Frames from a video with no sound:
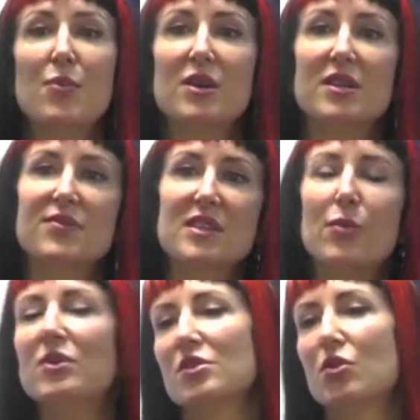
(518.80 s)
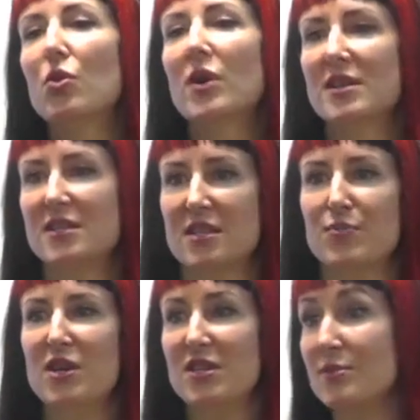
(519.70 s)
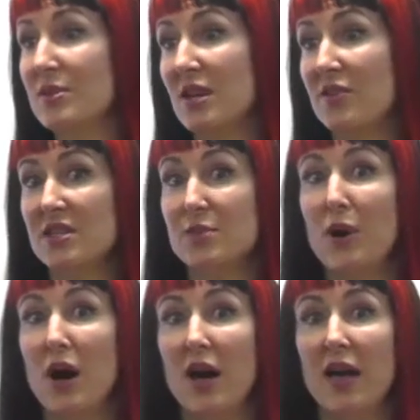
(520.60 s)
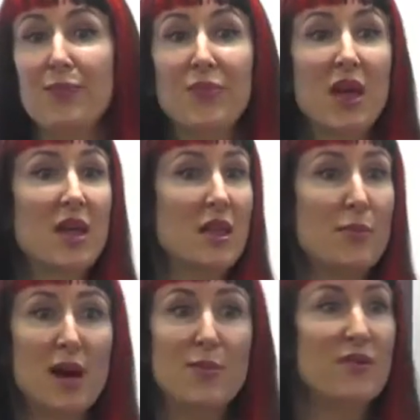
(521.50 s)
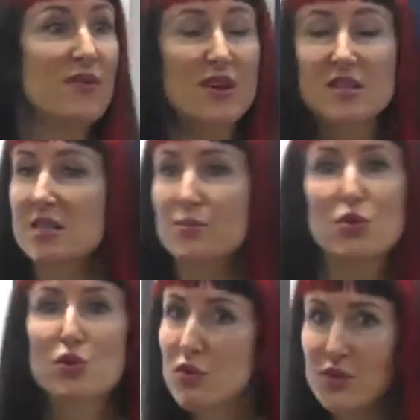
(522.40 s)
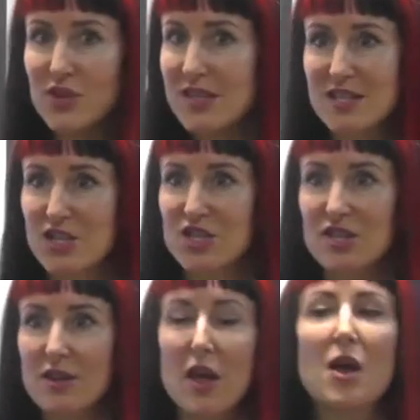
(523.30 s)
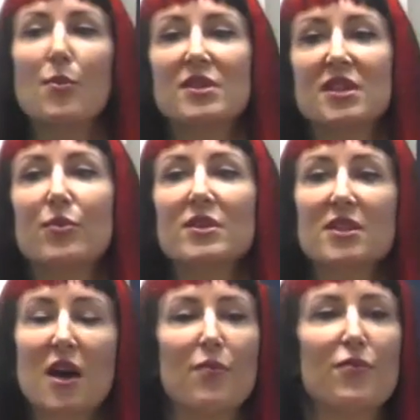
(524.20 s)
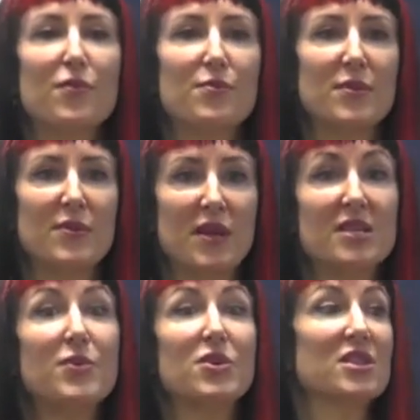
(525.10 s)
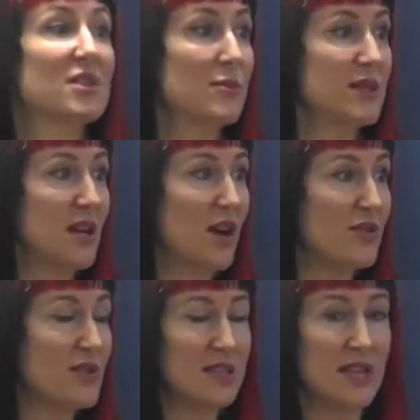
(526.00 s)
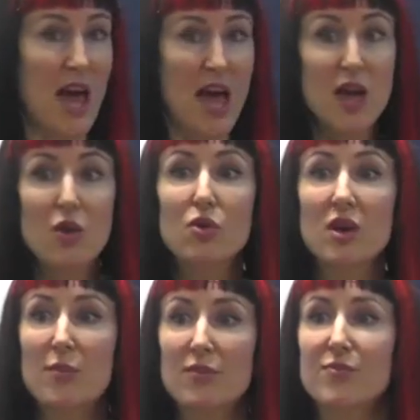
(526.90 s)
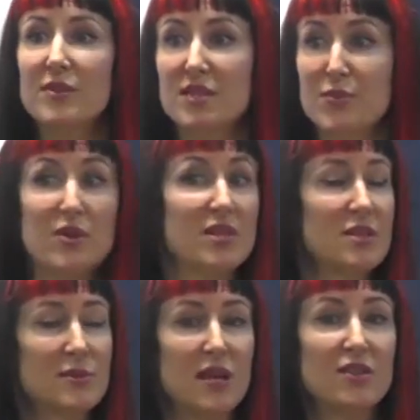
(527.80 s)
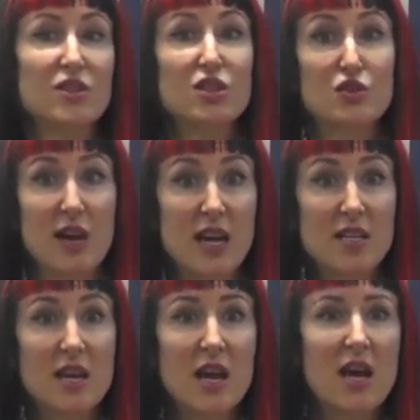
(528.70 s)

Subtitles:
But if someone's always experienced themselves as bi, there may be a very smooth transition. But someone's come from experiencing themselves as gay or come from experiencing themselves as straight,